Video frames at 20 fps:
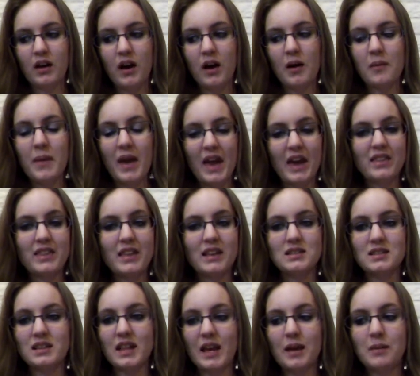a man
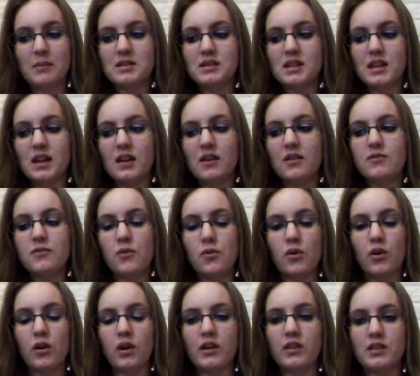that's lamenting
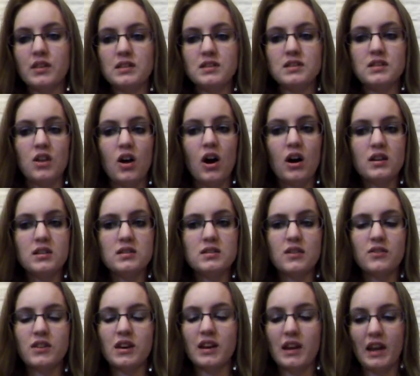for this loss
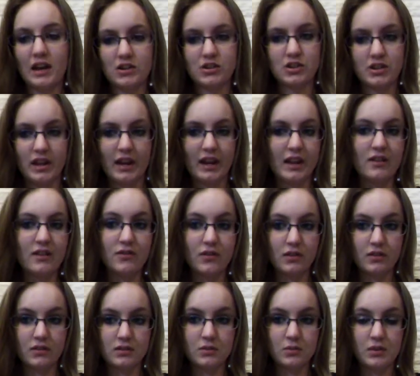of connection that he
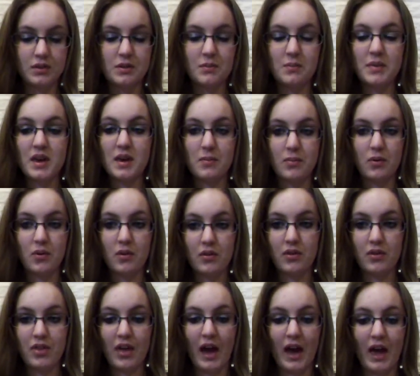feels with the
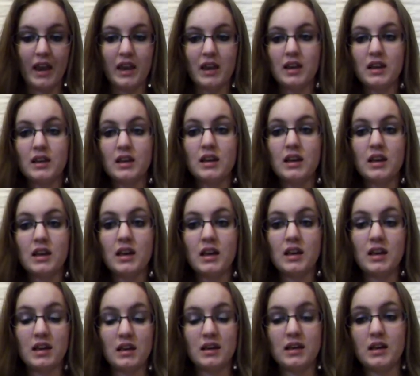people that
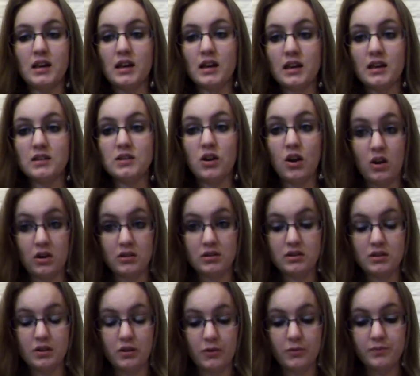he talks
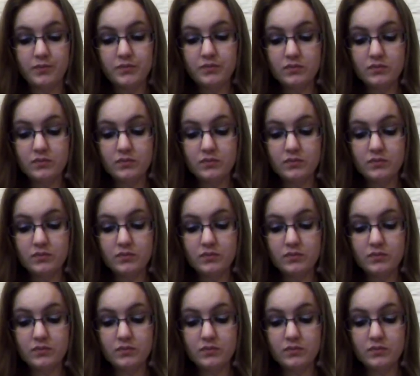to.